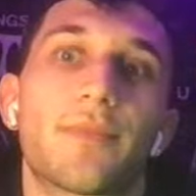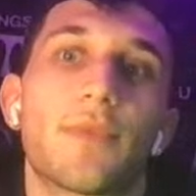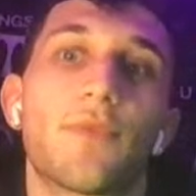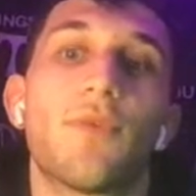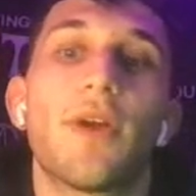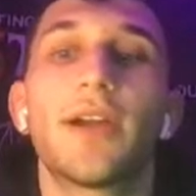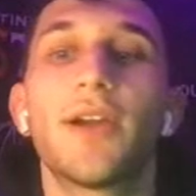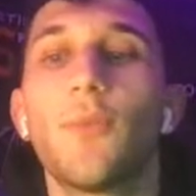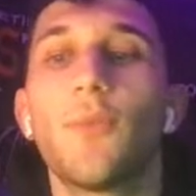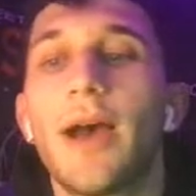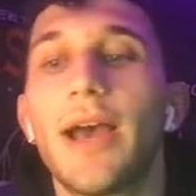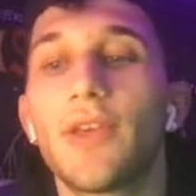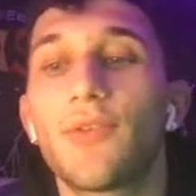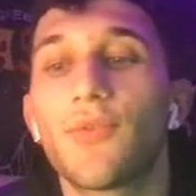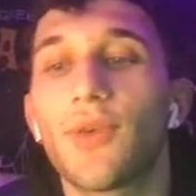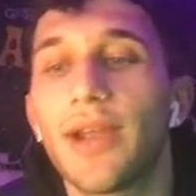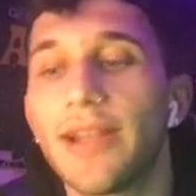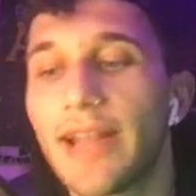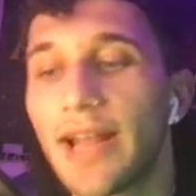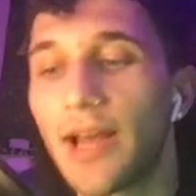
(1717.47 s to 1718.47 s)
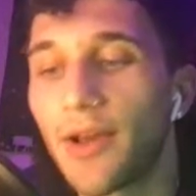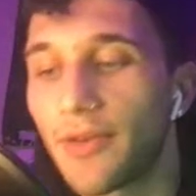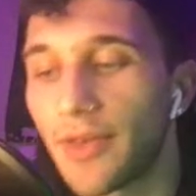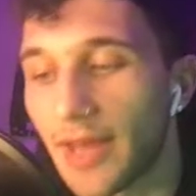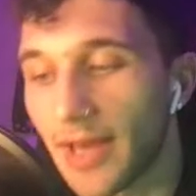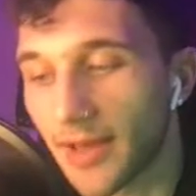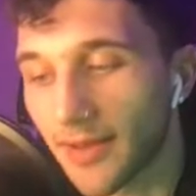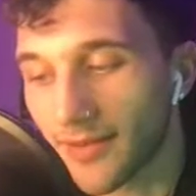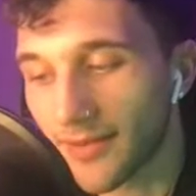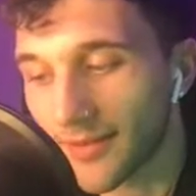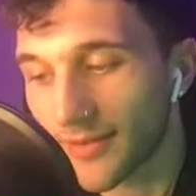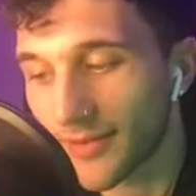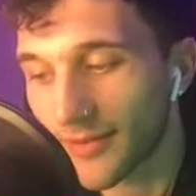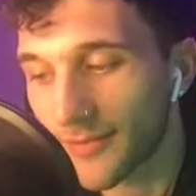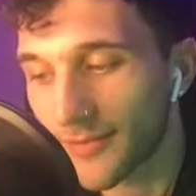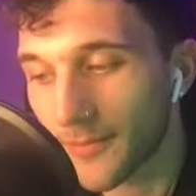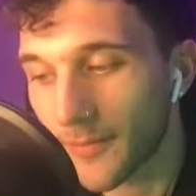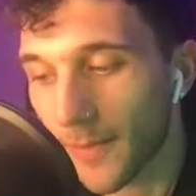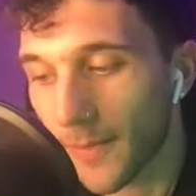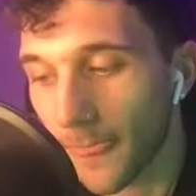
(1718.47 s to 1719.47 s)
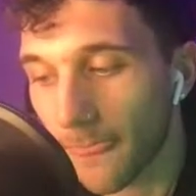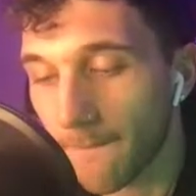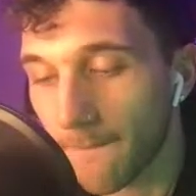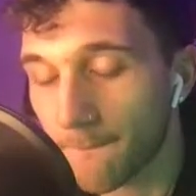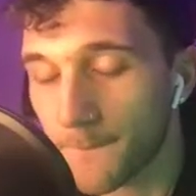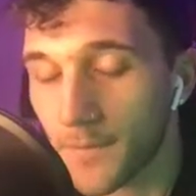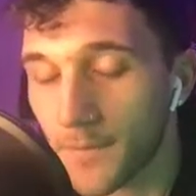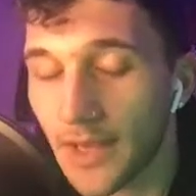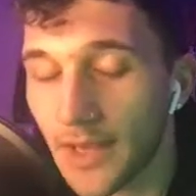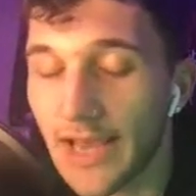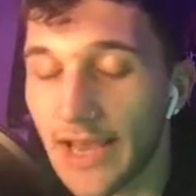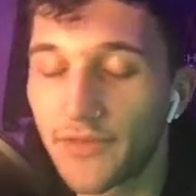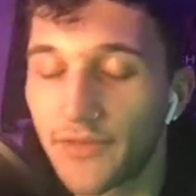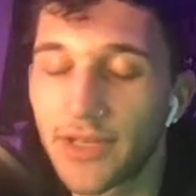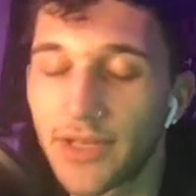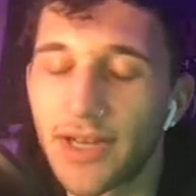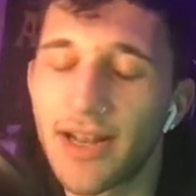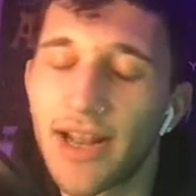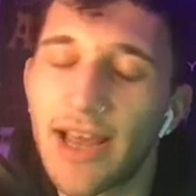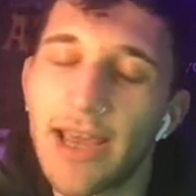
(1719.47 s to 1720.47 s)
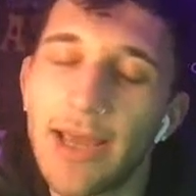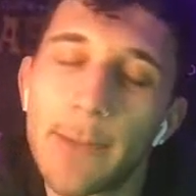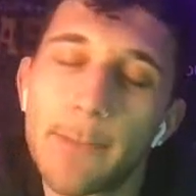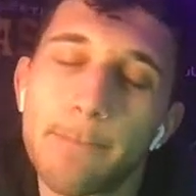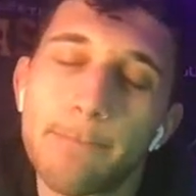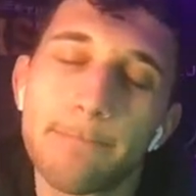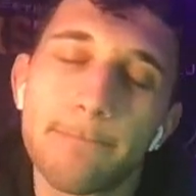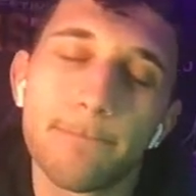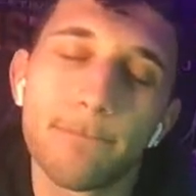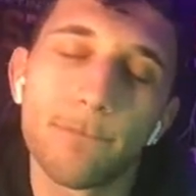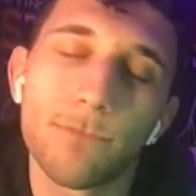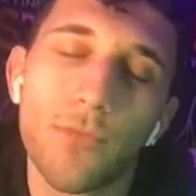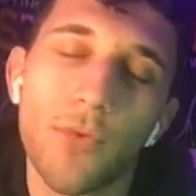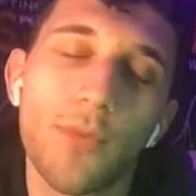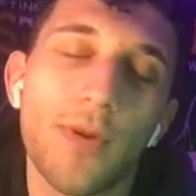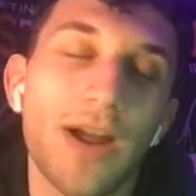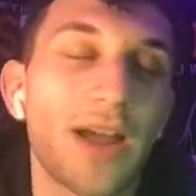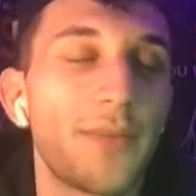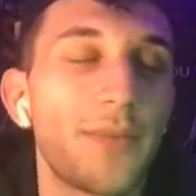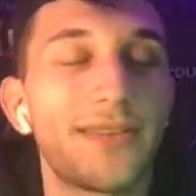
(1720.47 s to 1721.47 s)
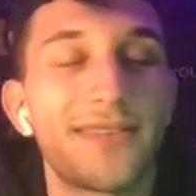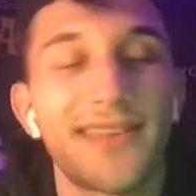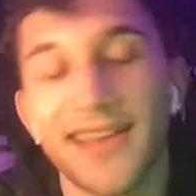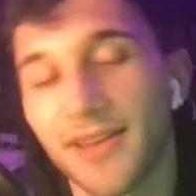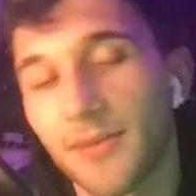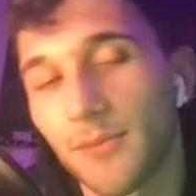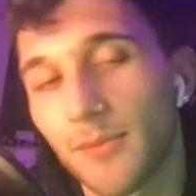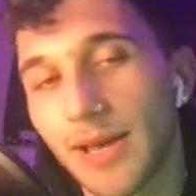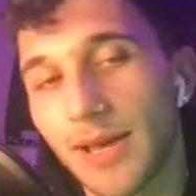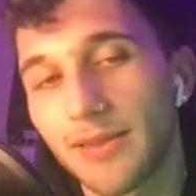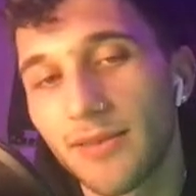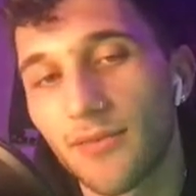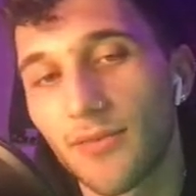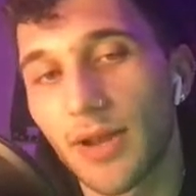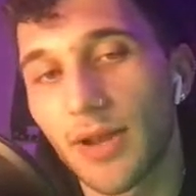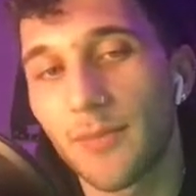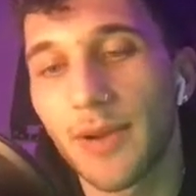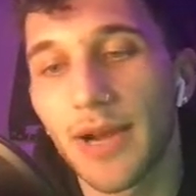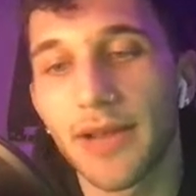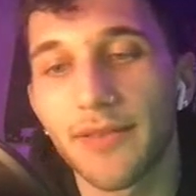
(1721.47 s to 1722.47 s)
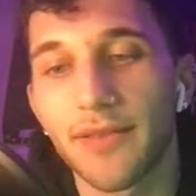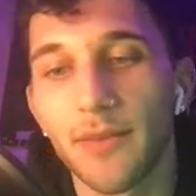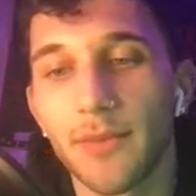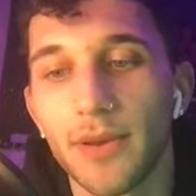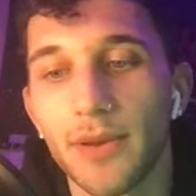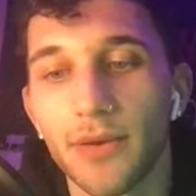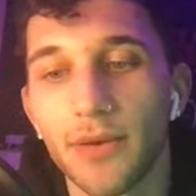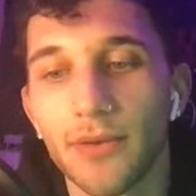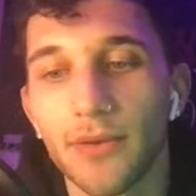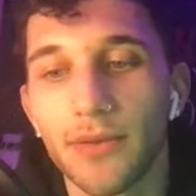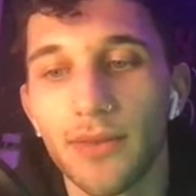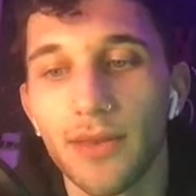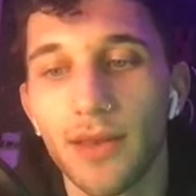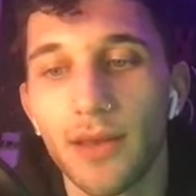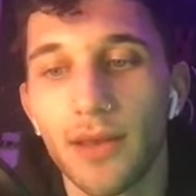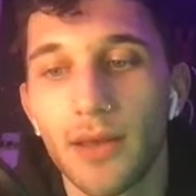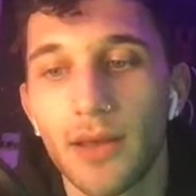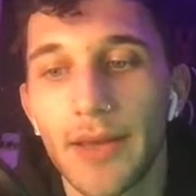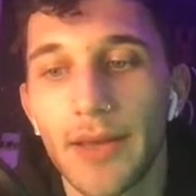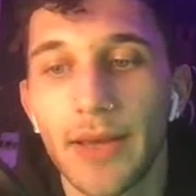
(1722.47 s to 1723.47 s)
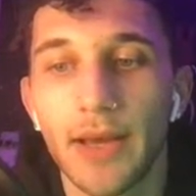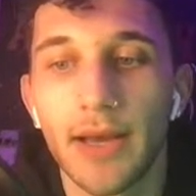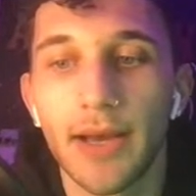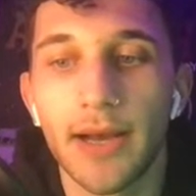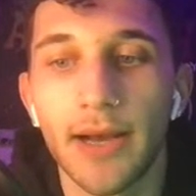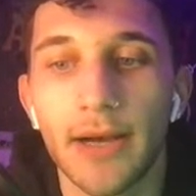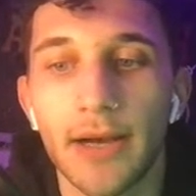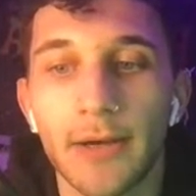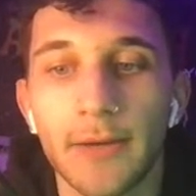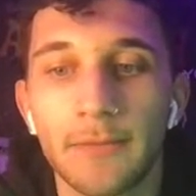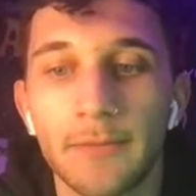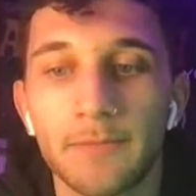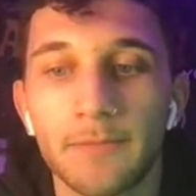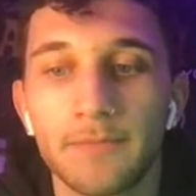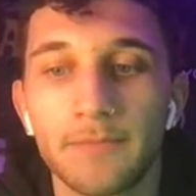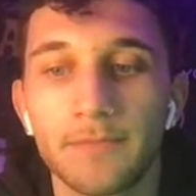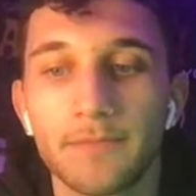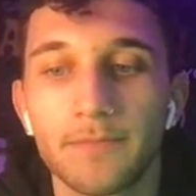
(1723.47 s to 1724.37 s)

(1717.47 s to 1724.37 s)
Record-wise, right now, yes. After tonight, we'll probably be second best, right behind the Bills. I'm